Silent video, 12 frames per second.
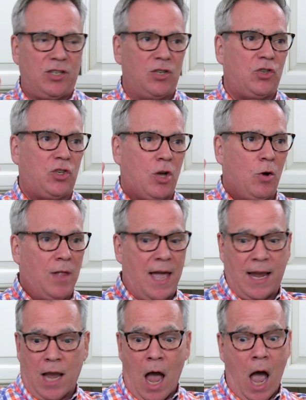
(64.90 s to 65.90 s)
this is so
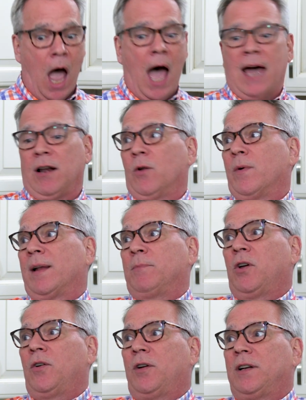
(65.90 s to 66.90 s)
like, I don't this know This I'm doing.